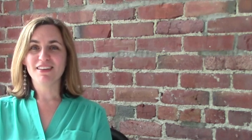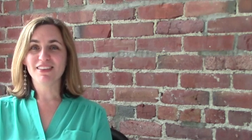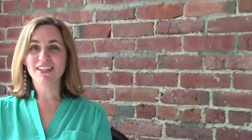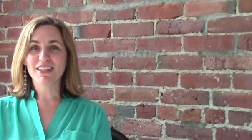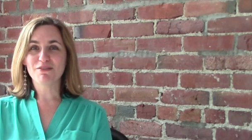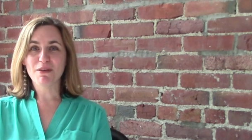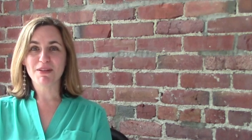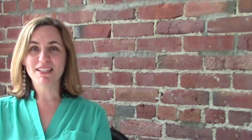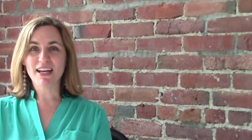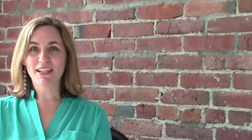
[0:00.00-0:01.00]
leading
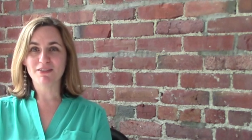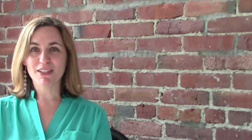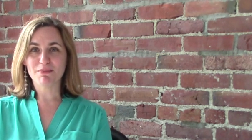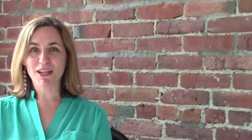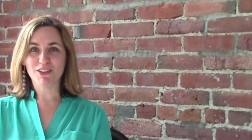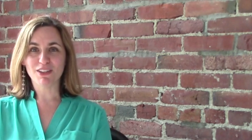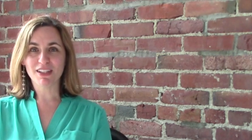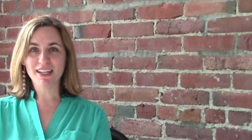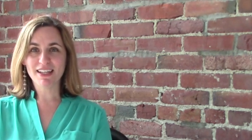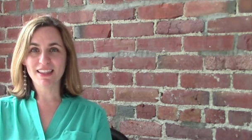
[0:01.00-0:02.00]
feminist activists might look
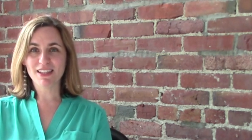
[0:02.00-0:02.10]
like.